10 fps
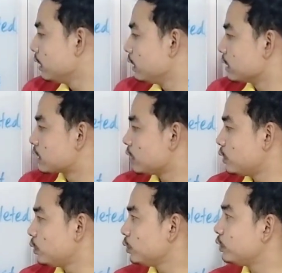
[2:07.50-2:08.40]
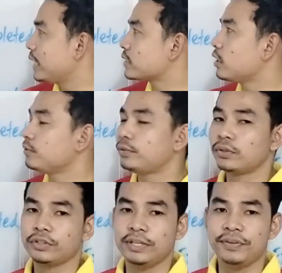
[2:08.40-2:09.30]
So that's
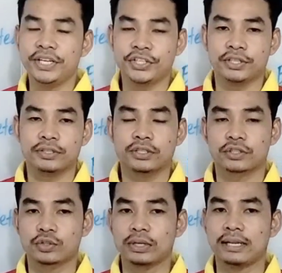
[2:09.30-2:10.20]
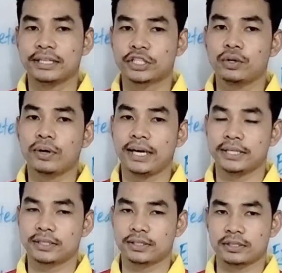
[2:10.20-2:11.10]
all for definitions. So now let's go
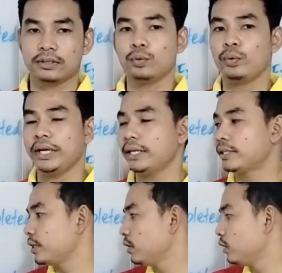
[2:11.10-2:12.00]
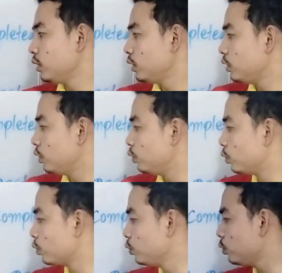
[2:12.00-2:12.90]
ahead with
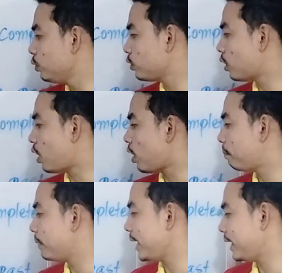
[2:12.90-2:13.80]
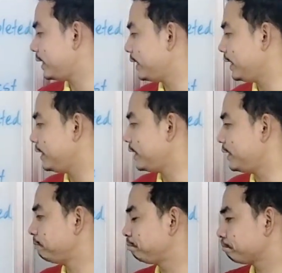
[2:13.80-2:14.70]
rule of adding
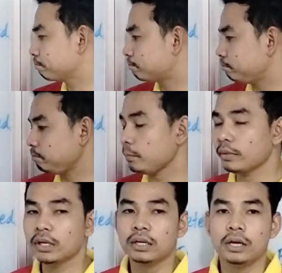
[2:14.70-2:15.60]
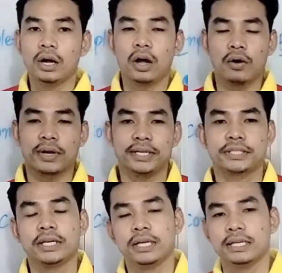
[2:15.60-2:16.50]
ed.
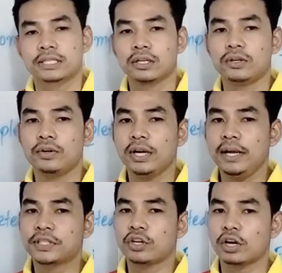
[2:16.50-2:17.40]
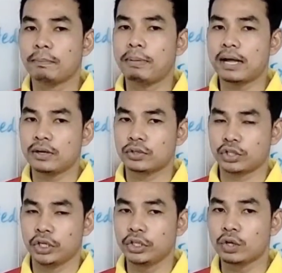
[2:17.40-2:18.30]
Alright, so if we talk
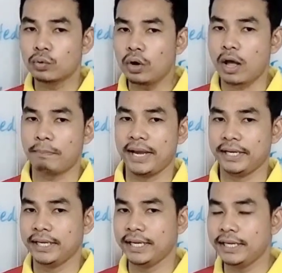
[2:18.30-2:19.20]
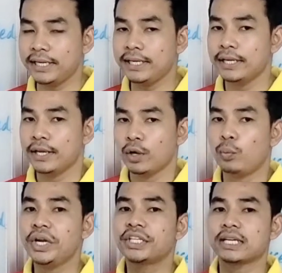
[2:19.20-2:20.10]
about the rule of adding ed,
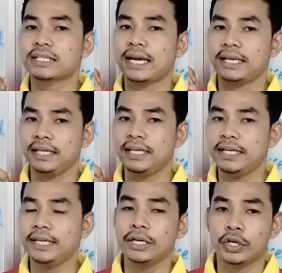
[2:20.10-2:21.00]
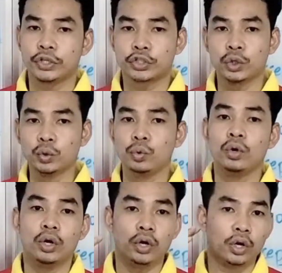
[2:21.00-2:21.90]
we just add ed
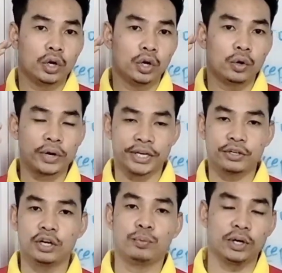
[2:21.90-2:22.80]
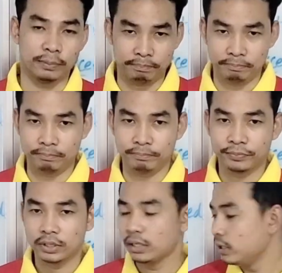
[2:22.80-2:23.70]
to regular
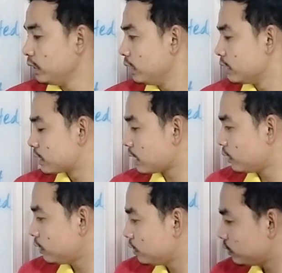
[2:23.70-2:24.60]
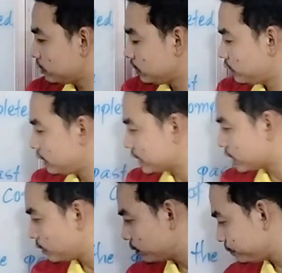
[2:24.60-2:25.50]
verb. So let's
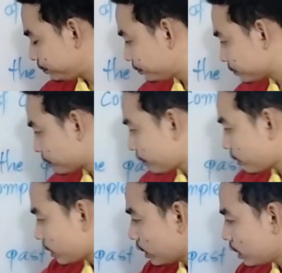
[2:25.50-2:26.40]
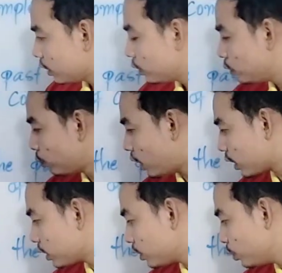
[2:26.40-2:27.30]
go.
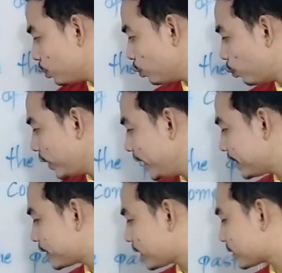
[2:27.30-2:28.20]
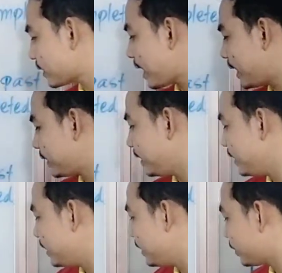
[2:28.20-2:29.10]
1. We just add
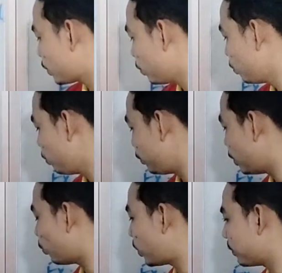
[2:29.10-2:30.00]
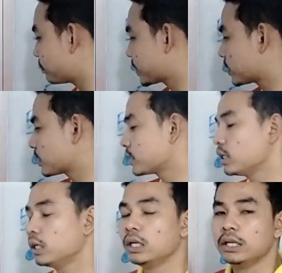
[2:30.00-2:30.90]
ed to the verbs.
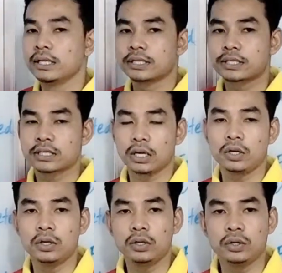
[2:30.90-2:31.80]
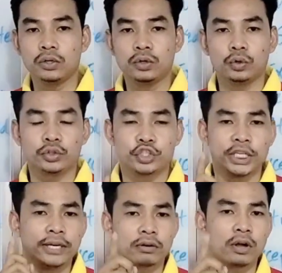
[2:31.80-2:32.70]
So
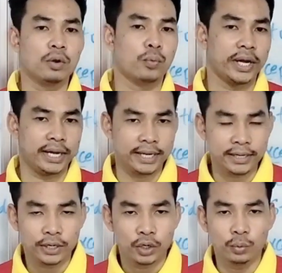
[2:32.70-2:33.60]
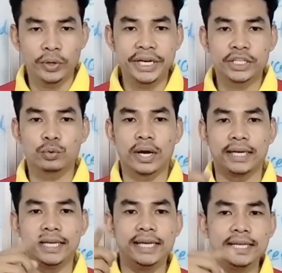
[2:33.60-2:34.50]
general way, we need to
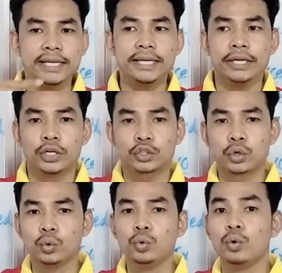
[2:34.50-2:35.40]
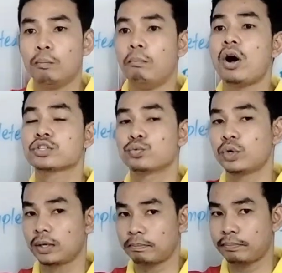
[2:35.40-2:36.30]
add ed to most
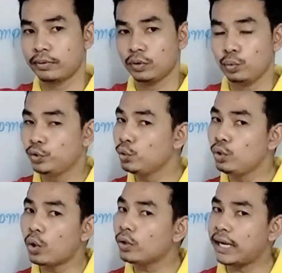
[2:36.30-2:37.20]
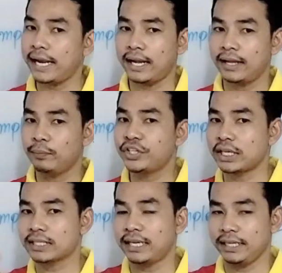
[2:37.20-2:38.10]
verbs. You don't care, we
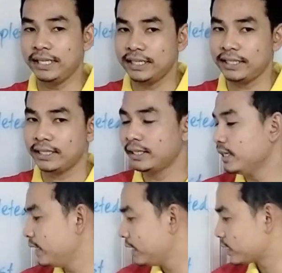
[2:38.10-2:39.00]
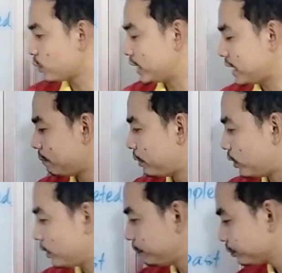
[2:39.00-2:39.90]
just add ed. So
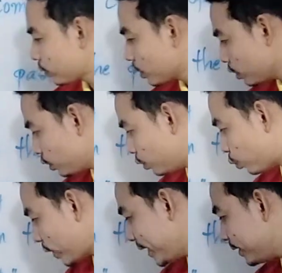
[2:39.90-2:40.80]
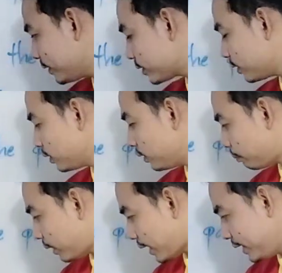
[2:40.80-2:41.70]
example,
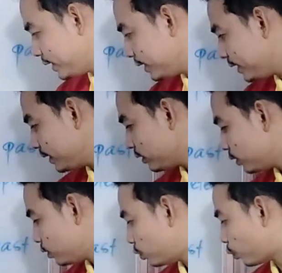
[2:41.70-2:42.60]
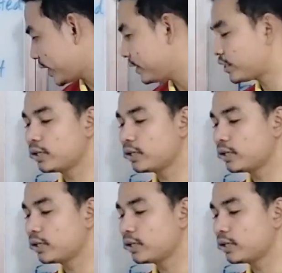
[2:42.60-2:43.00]
rained plus ed, rained.